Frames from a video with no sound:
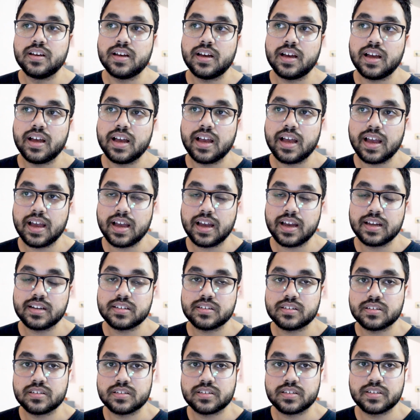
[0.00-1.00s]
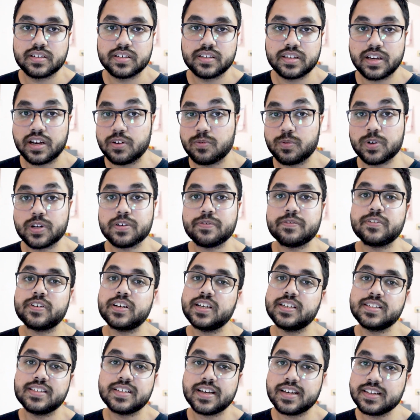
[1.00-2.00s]
and yeah whatever i
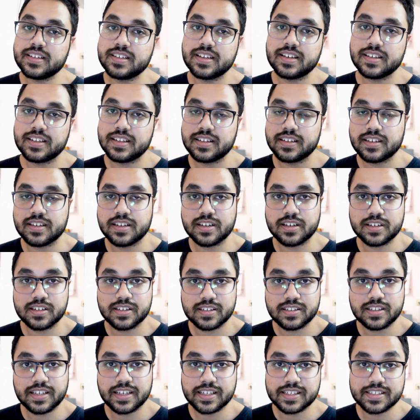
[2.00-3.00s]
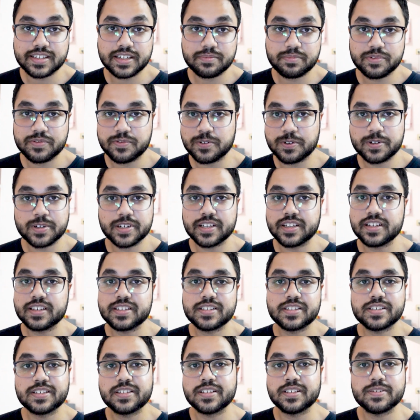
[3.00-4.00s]
said uh, like i said before it is
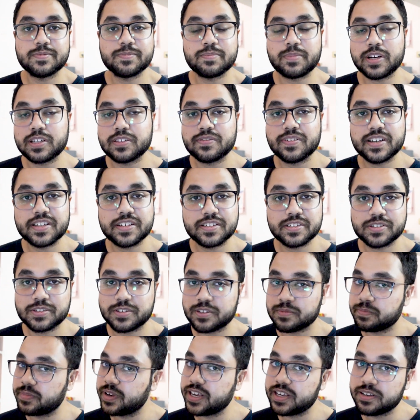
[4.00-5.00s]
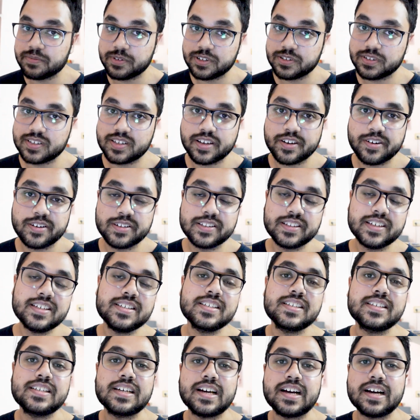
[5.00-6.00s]
pathfinder is not paying me to say all this
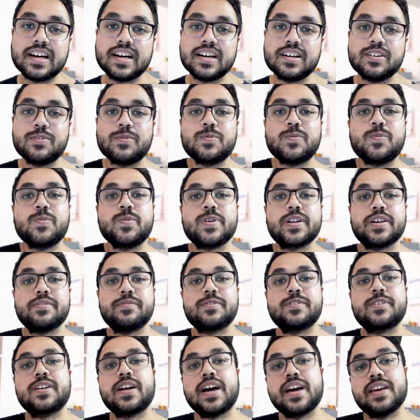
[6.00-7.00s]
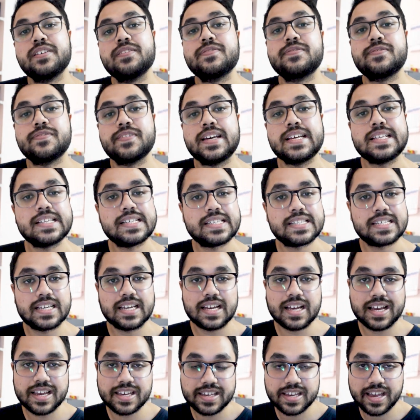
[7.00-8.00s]
uh, whatever i felt
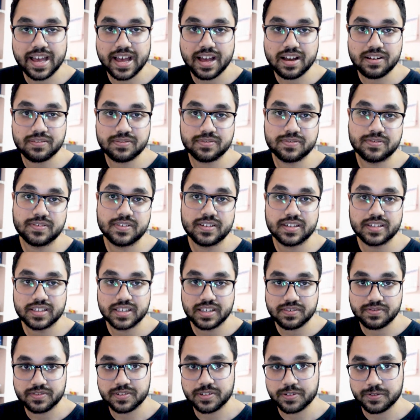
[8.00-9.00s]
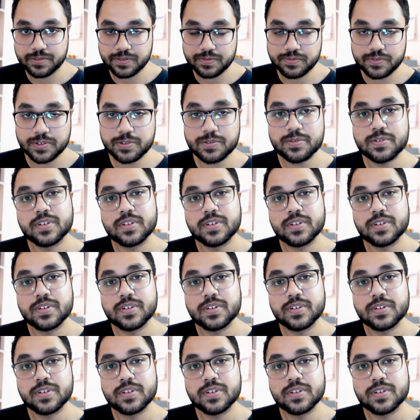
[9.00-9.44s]
i have given a review